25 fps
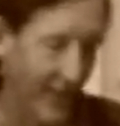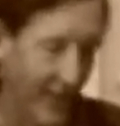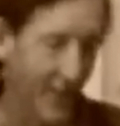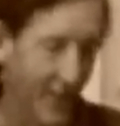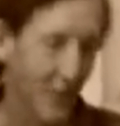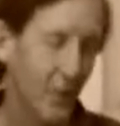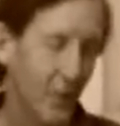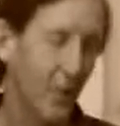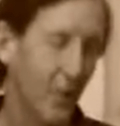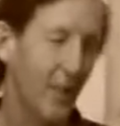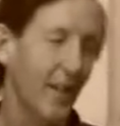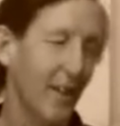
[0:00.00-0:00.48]
and
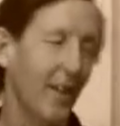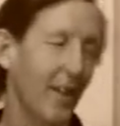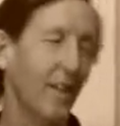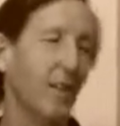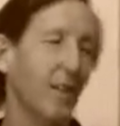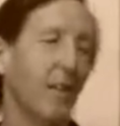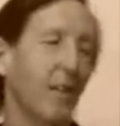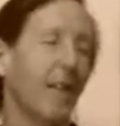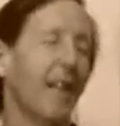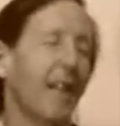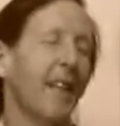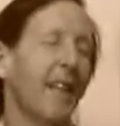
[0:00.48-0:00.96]
it's uh,
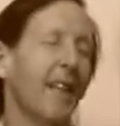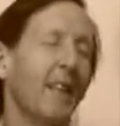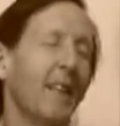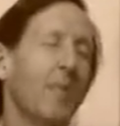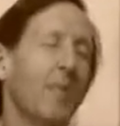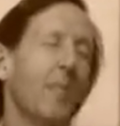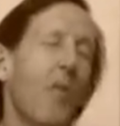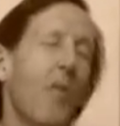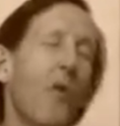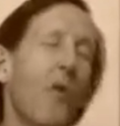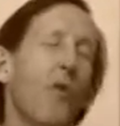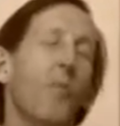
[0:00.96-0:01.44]
it's, that's it's
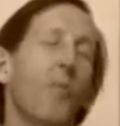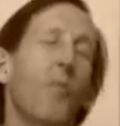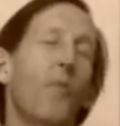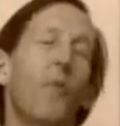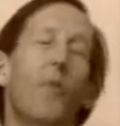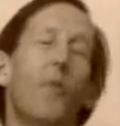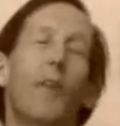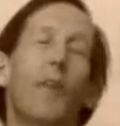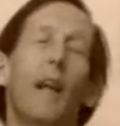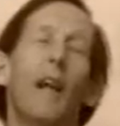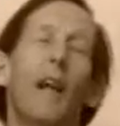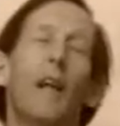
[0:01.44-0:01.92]
more
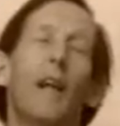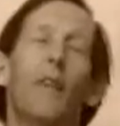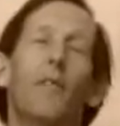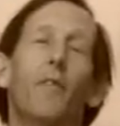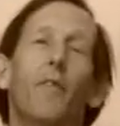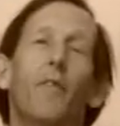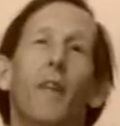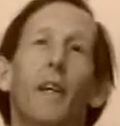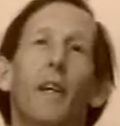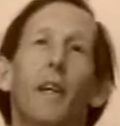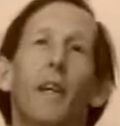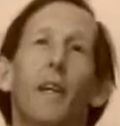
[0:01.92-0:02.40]
born out
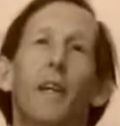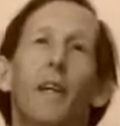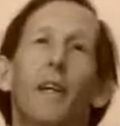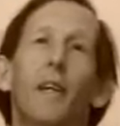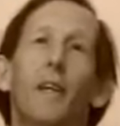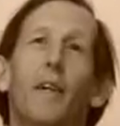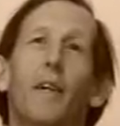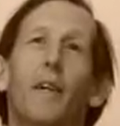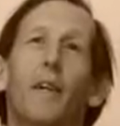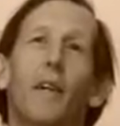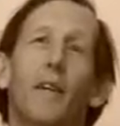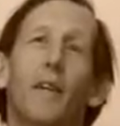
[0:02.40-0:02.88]
of uh,
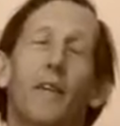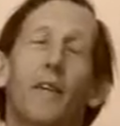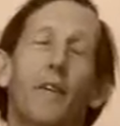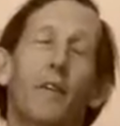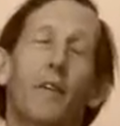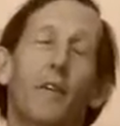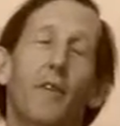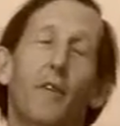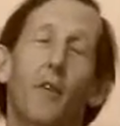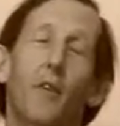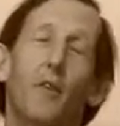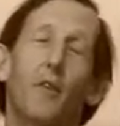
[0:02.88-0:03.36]
I
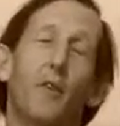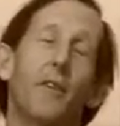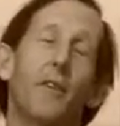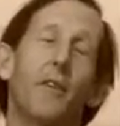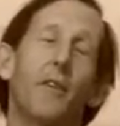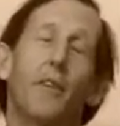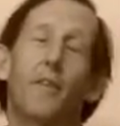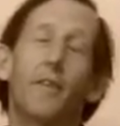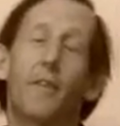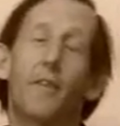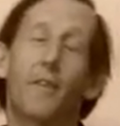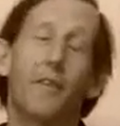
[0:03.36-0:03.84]

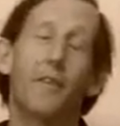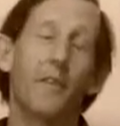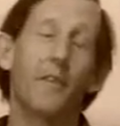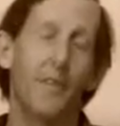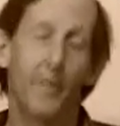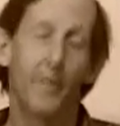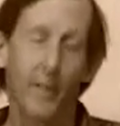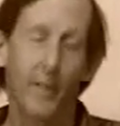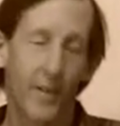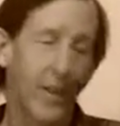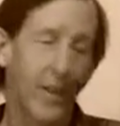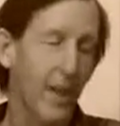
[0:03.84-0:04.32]
couldn't
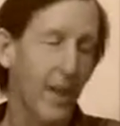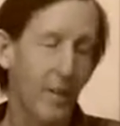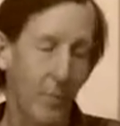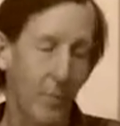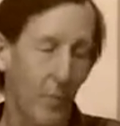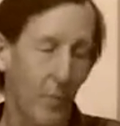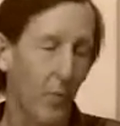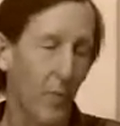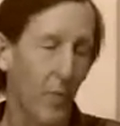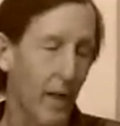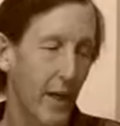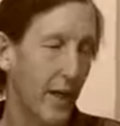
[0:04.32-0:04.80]

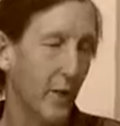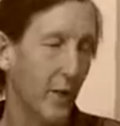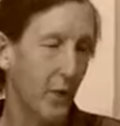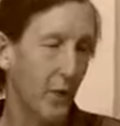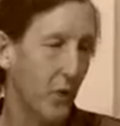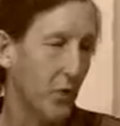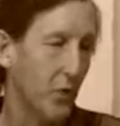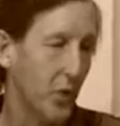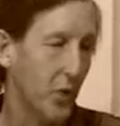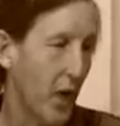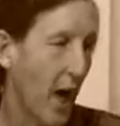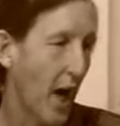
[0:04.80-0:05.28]
keep a
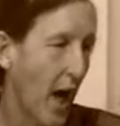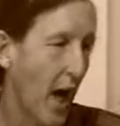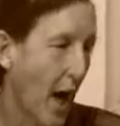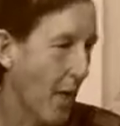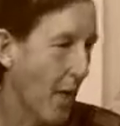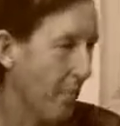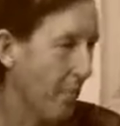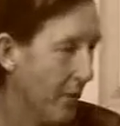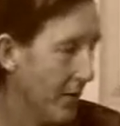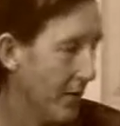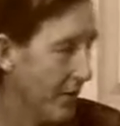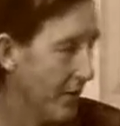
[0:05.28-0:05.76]
regular
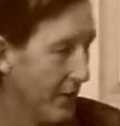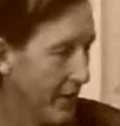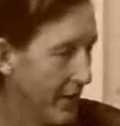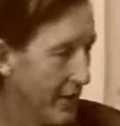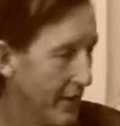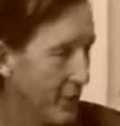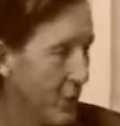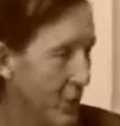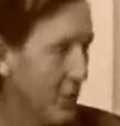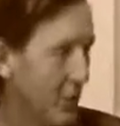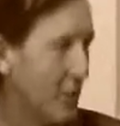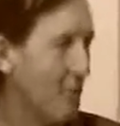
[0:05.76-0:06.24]
job,
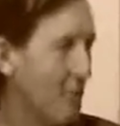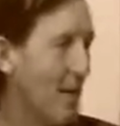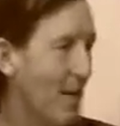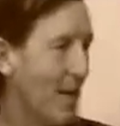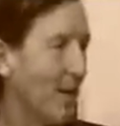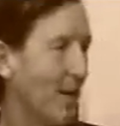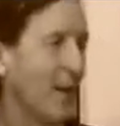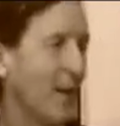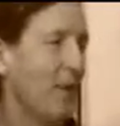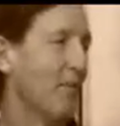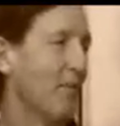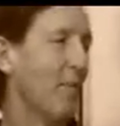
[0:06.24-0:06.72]
couldn't okay.
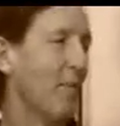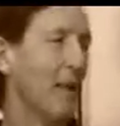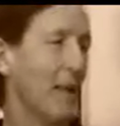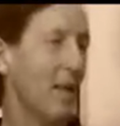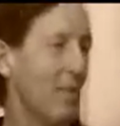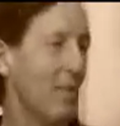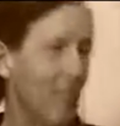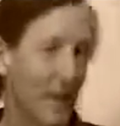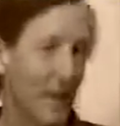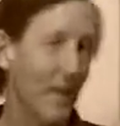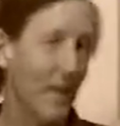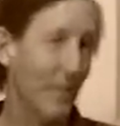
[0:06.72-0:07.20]
make enough
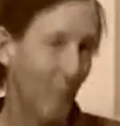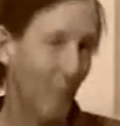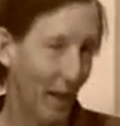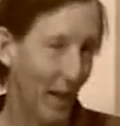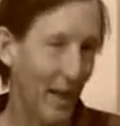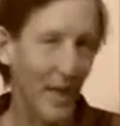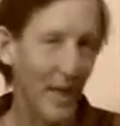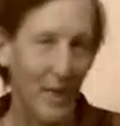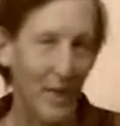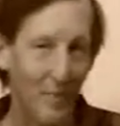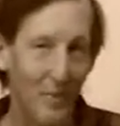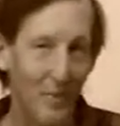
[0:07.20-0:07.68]
money making okay.
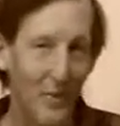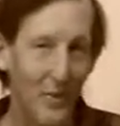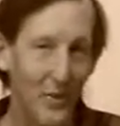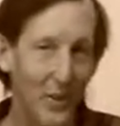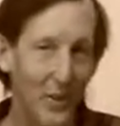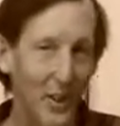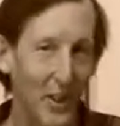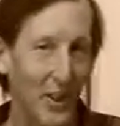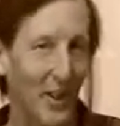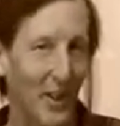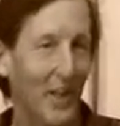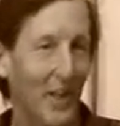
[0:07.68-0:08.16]
playing
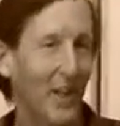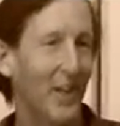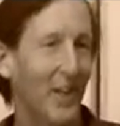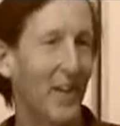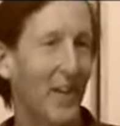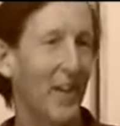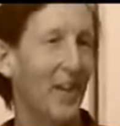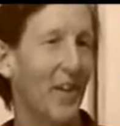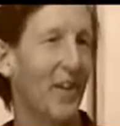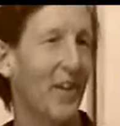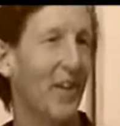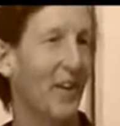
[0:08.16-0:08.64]
music. He's a hippie.
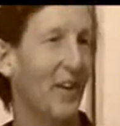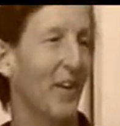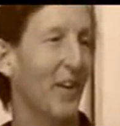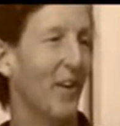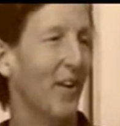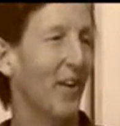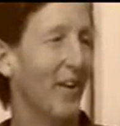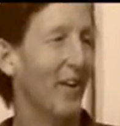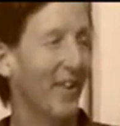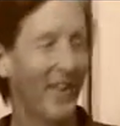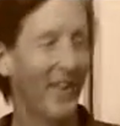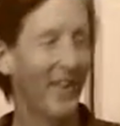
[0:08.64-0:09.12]
You know,
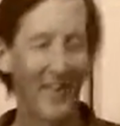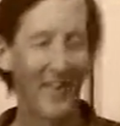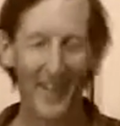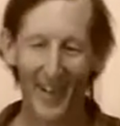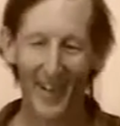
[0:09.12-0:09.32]
okay,